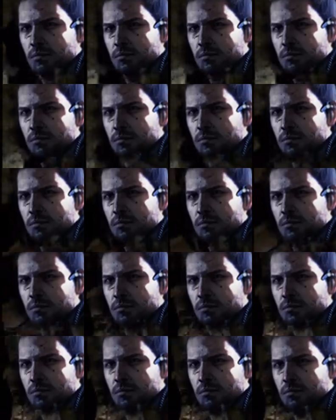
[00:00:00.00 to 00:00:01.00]

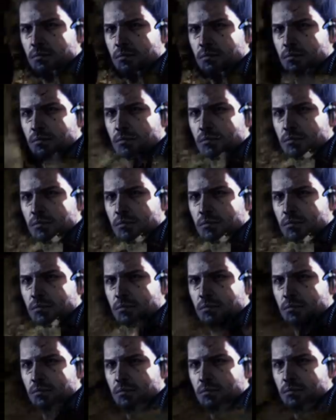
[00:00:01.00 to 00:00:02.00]
Nobody speaks.